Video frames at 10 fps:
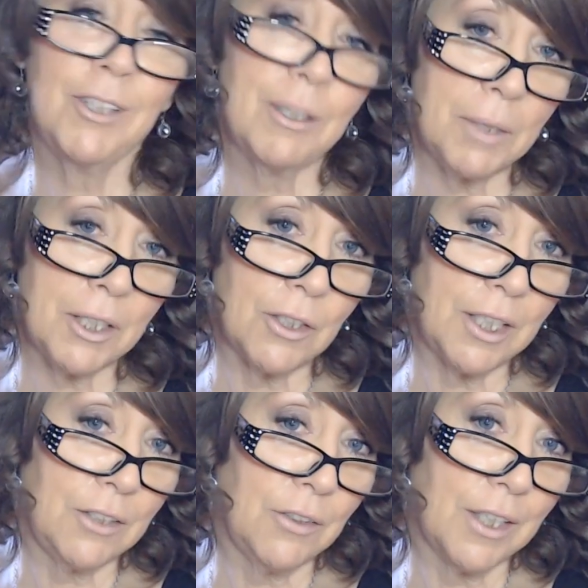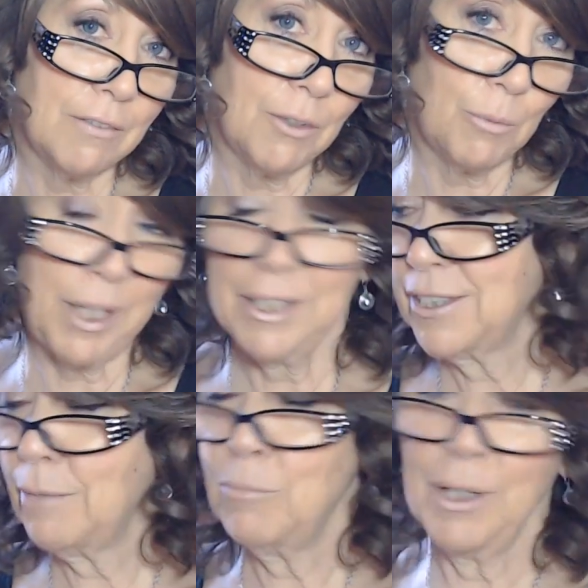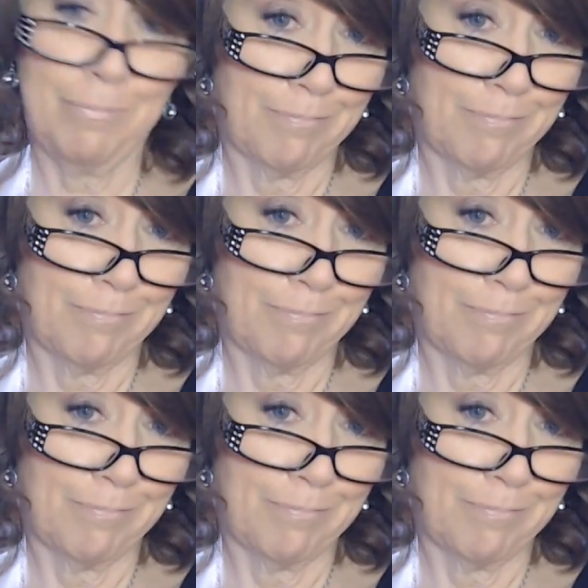you can be good and you can give it away to someone.